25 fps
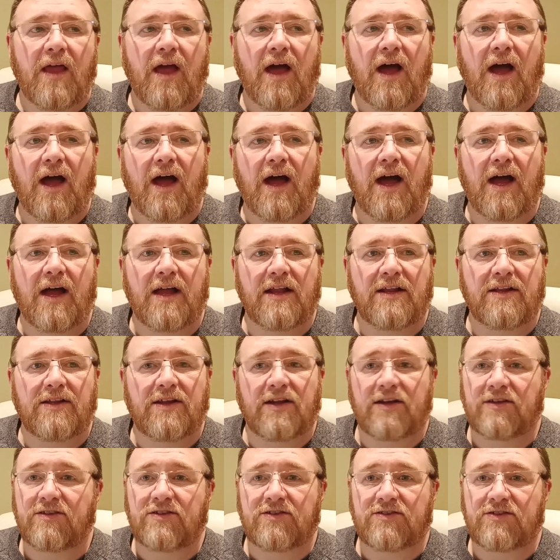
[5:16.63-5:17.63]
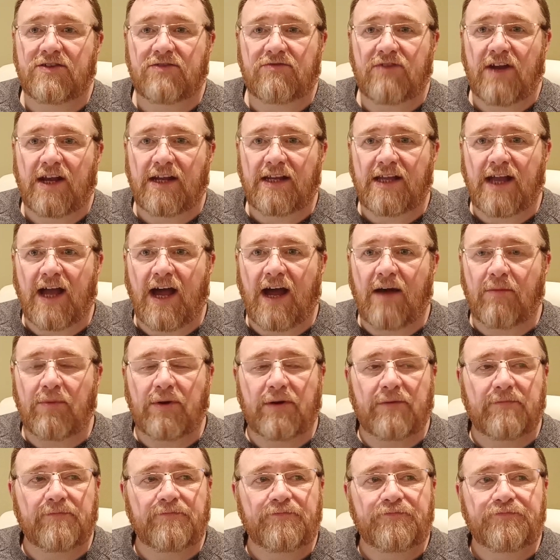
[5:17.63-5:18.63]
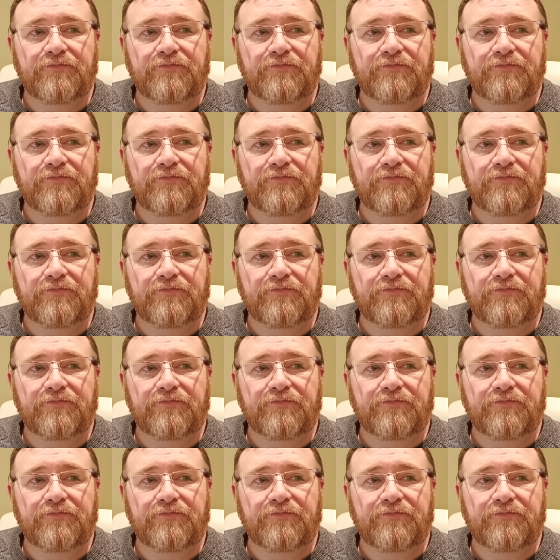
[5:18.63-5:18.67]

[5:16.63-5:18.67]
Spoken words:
and just a red cap.